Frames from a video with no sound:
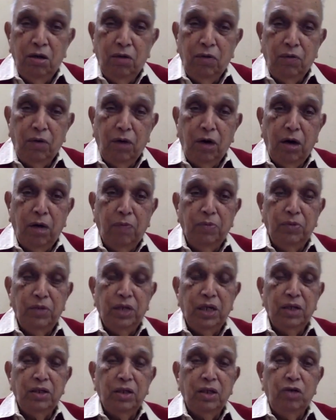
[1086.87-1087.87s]
forms
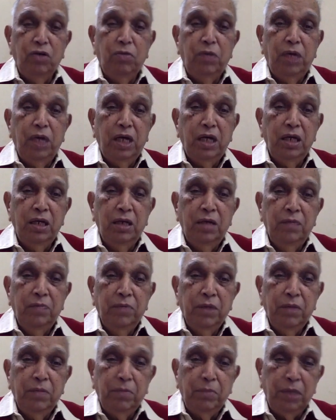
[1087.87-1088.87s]
as Hanuman,
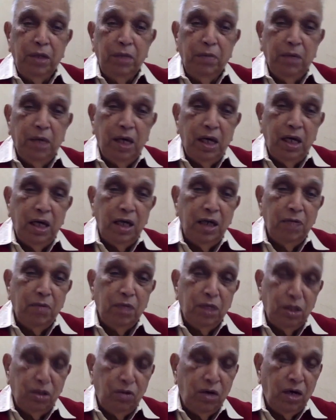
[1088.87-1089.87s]
Bhima, and
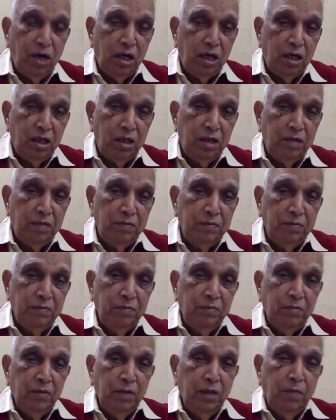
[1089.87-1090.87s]
Madhva.
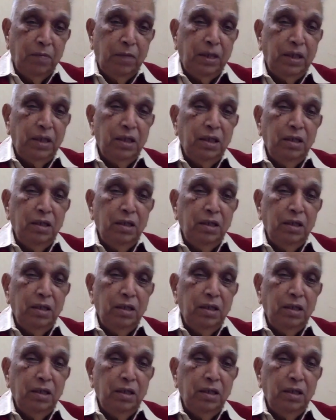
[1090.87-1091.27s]
But